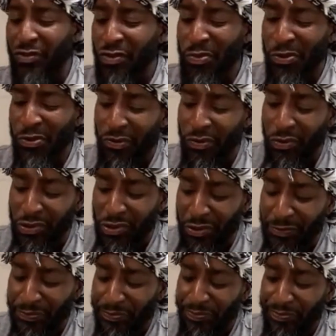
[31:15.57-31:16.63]
trooper cruiser,
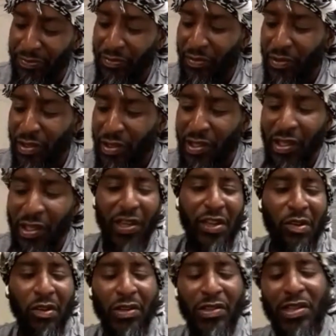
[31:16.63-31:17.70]
sitting
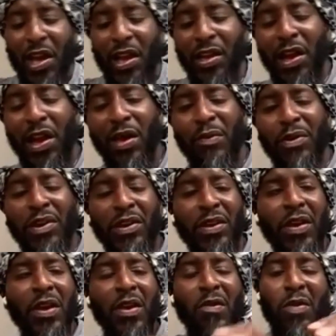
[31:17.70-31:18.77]
there on the side of the highway
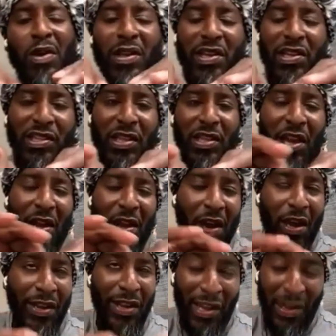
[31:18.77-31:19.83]
with his
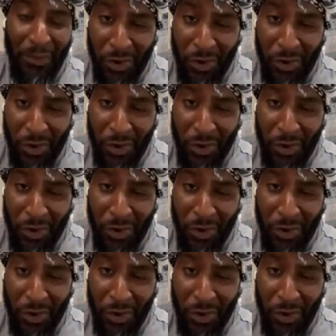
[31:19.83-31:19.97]
caution